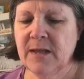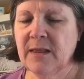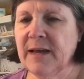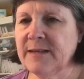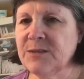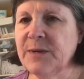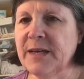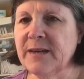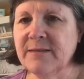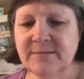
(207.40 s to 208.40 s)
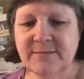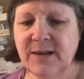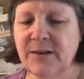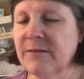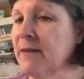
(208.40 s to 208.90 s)
last week,
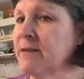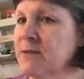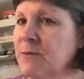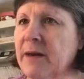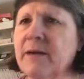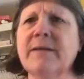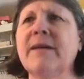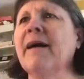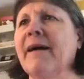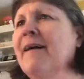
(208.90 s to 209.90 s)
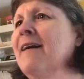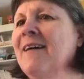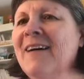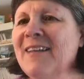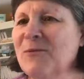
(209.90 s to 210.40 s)
or this week. Yeah,
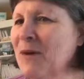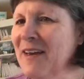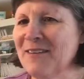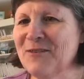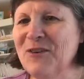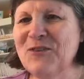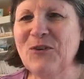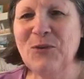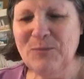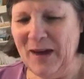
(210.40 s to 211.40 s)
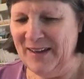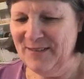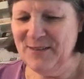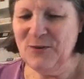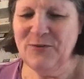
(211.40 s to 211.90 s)
week is just going by
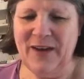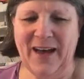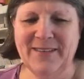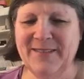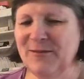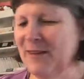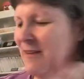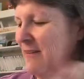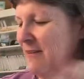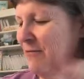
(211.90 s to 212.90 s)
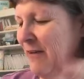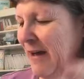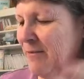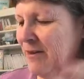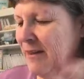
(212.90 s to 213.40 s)
so fast. So this is a
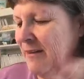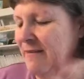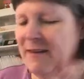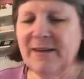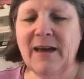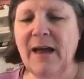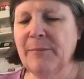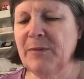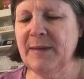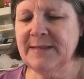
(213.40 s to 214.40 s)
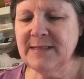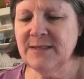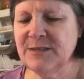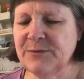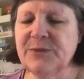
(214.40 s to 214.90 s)
fabulous, it complements
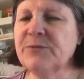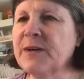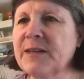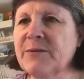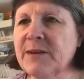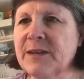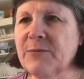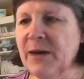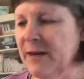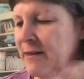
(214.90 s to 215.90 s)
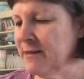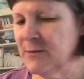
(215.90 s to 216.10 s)
this one really, really well.